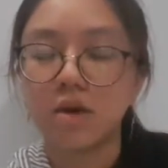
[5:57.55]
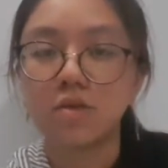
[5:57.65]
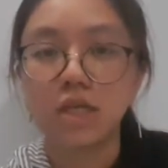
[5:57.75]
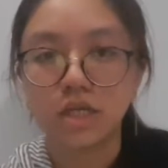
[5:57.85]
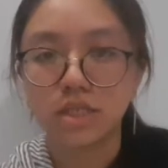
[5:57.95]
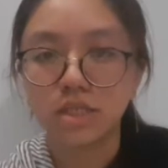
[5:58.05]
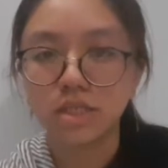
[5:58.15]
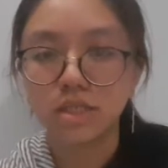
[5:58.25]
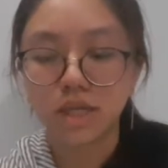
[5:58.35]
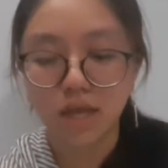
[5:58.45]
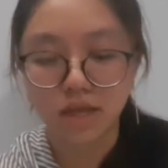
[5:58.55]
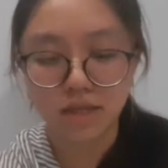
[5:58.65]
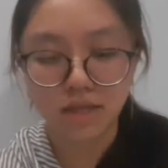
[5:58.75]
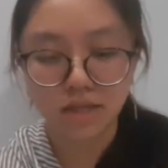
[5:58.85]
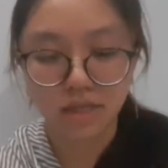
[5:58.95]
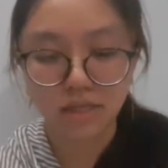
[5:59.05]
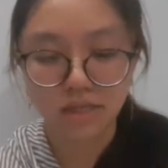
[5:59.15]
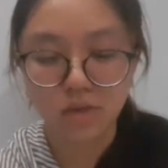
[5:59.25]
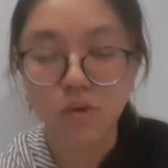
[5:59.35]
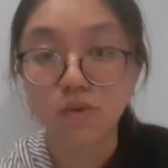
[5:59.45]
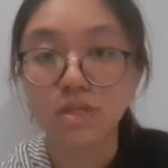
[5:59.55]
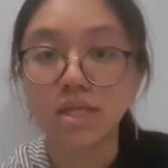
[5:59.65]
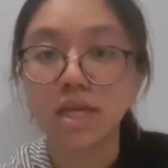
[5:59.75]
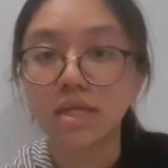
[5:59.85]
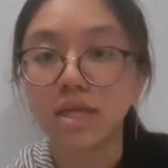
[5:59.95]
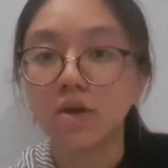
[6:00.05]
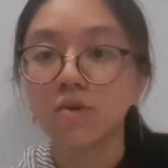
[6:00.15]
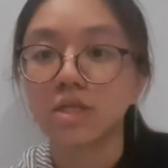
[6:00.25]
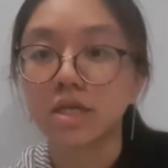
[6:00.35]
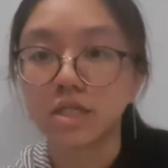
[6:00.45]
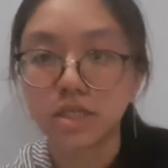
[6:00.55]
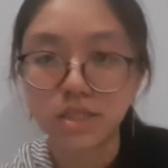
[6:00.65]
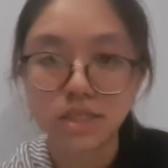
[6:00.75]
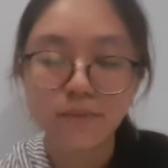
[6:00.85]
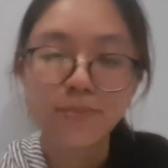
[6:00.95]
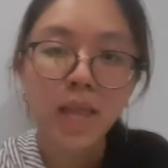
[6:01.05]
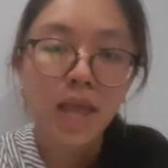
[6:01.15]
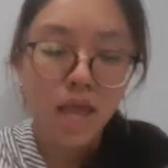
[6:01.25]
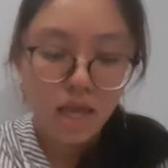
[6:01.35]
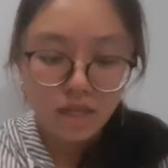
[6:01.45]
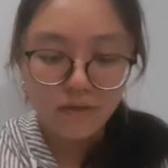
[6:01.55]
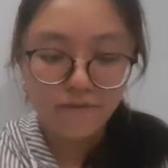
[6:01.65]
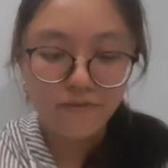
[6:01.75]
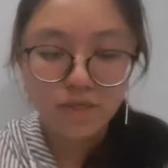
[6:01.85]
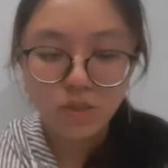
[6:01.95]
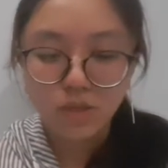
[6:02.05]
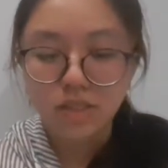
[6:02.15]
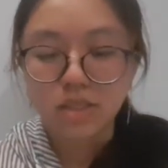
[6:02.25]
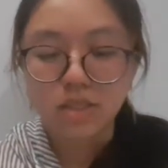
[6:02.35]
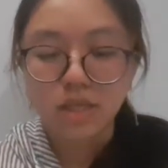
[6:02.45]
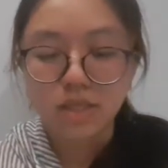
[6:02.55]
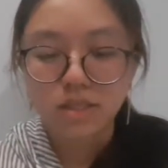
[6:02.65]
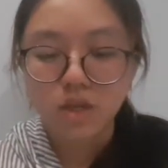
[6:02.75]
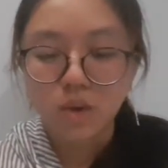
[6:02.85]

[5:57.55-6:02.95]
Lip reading: conjunctions, and that is coordinating conjunctions. The first question is,